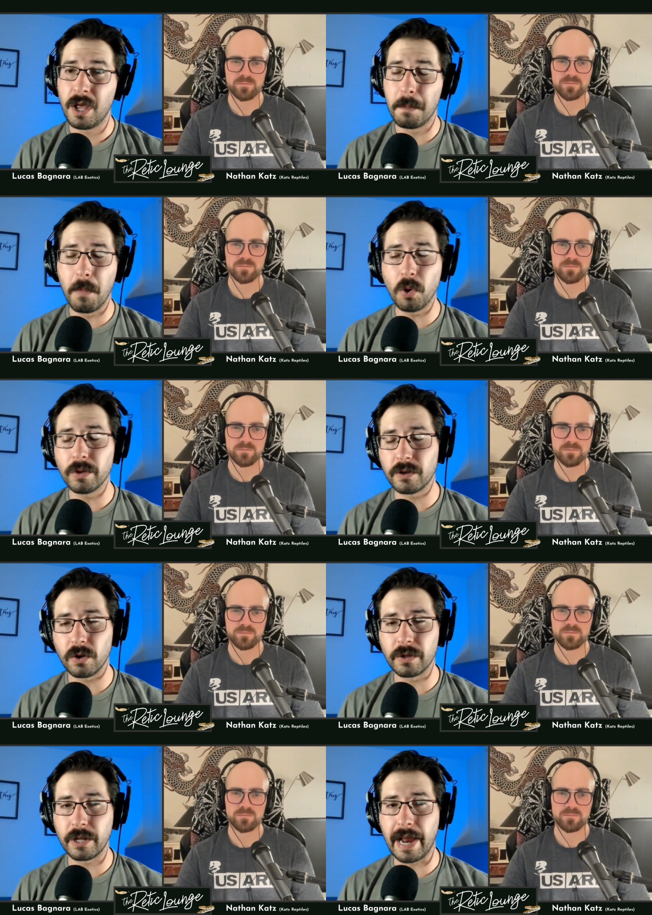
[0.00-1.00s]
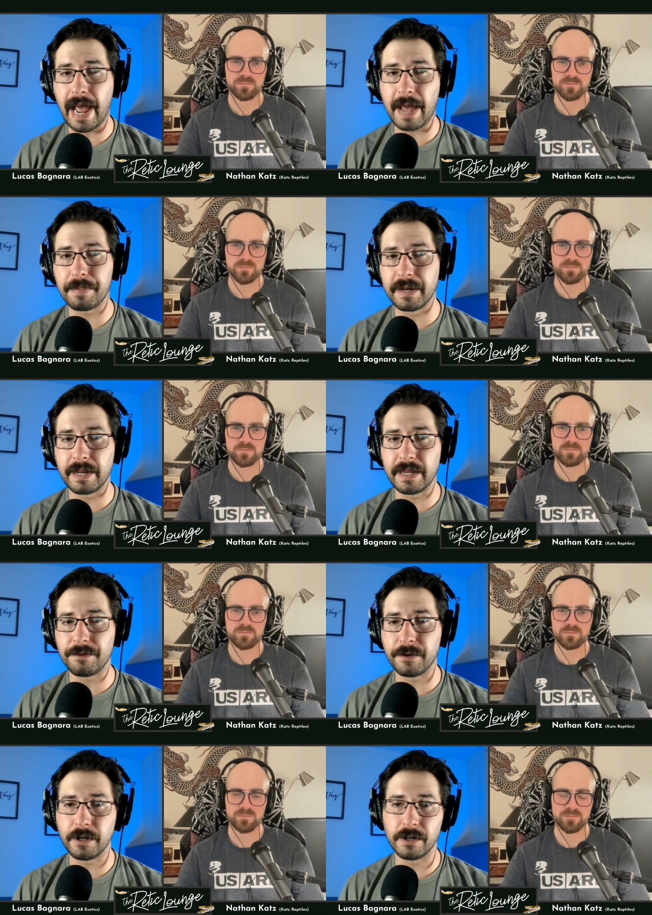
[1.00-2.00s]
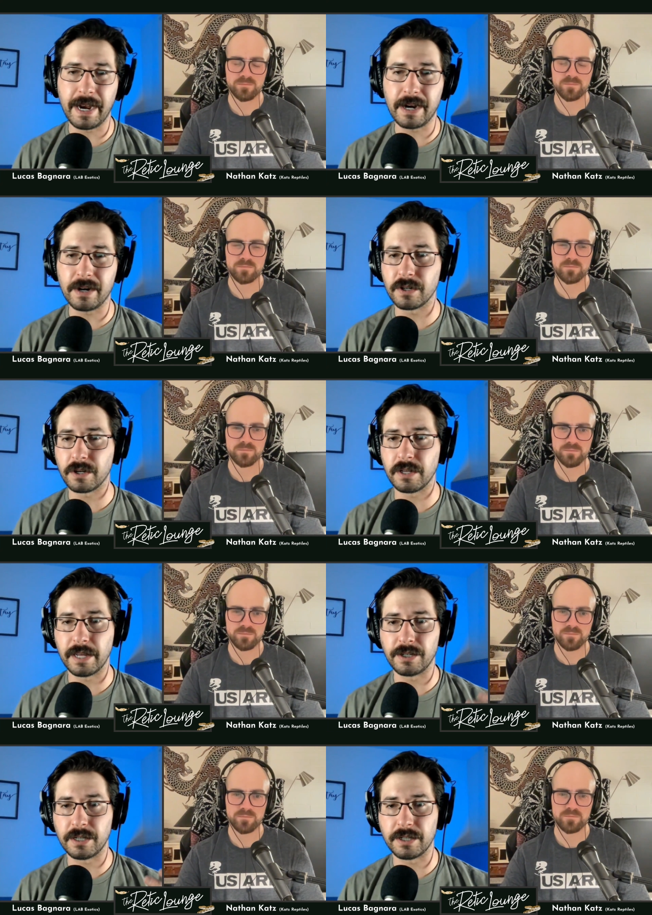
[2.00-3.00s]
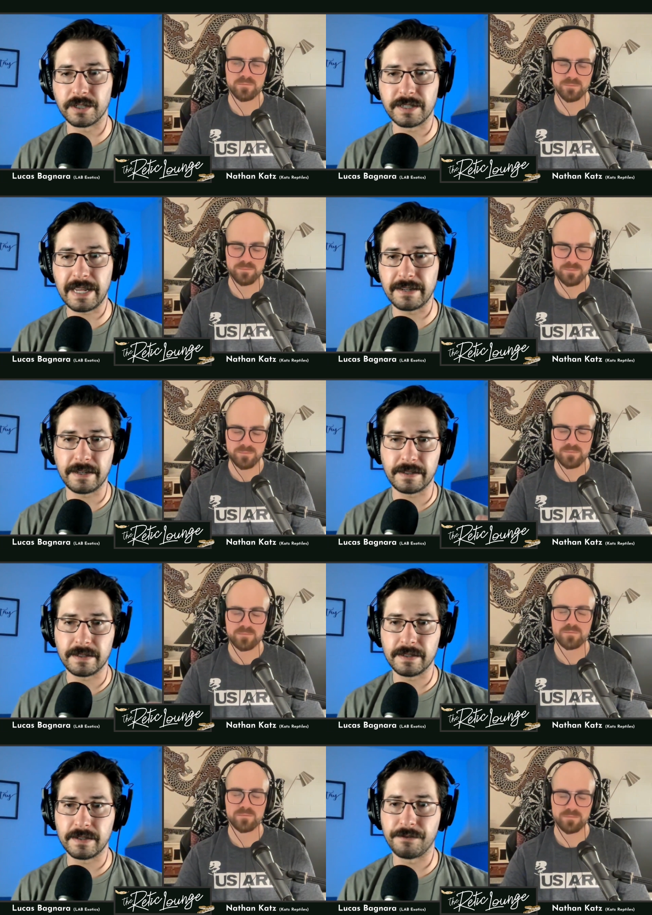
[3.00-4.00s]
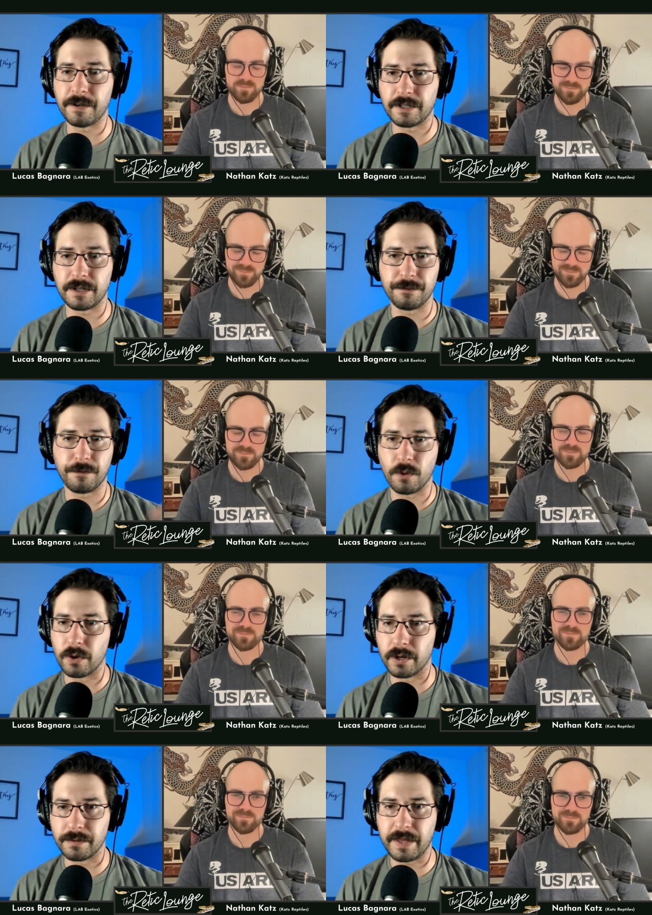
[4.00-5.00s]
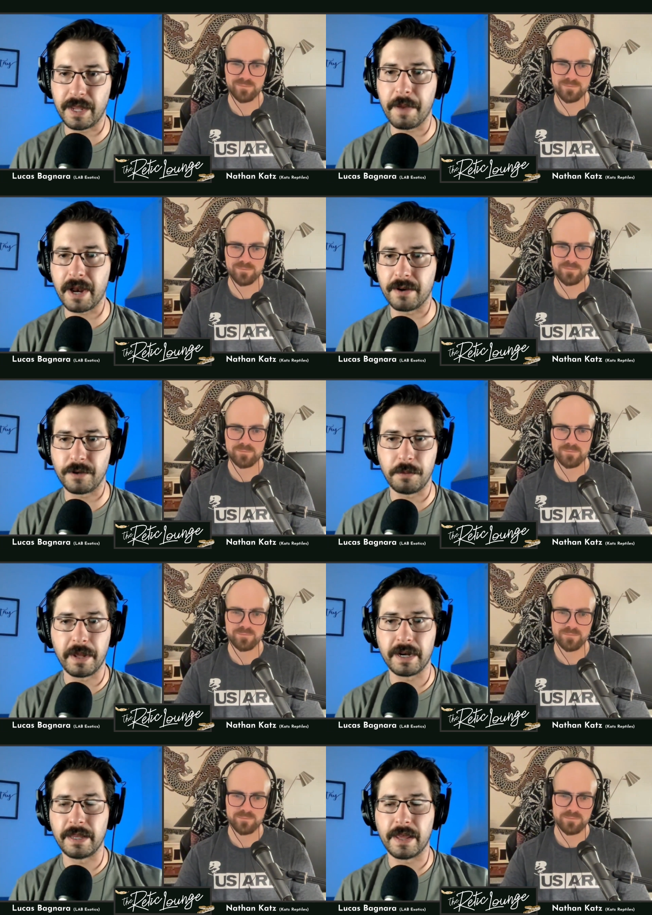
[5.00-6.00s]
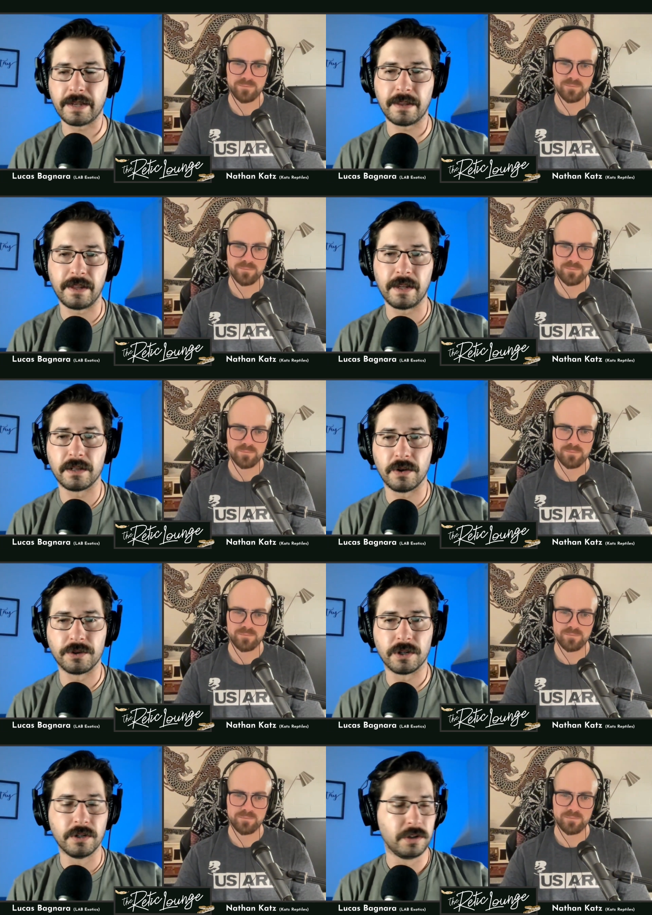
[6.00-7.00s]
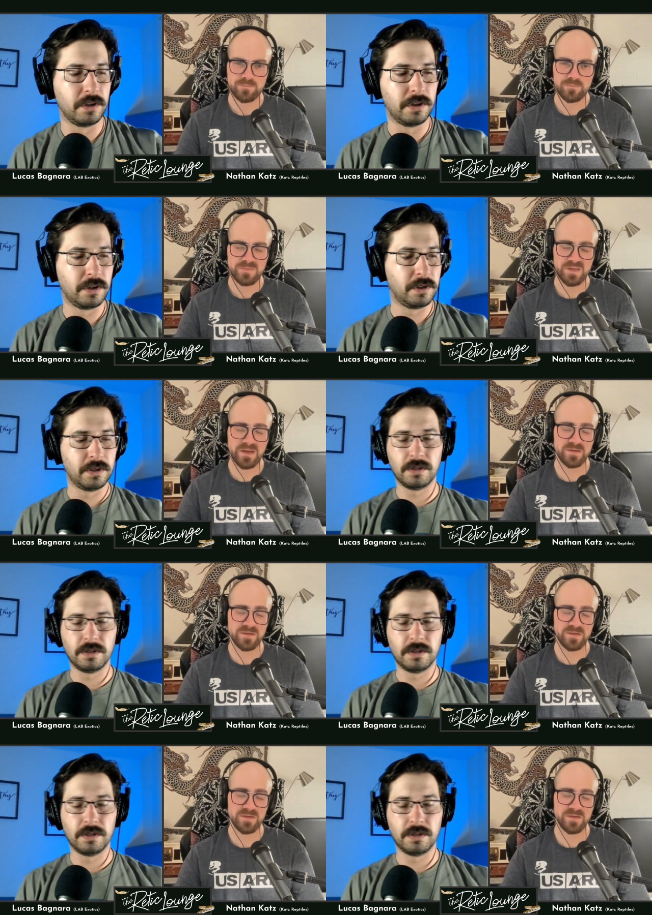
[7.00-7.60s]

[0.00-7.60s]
Speaker 1: Mold is only going to happen if your air circulation just isn't sufficient for the amount of humidity that's in the enclosure. Yeah,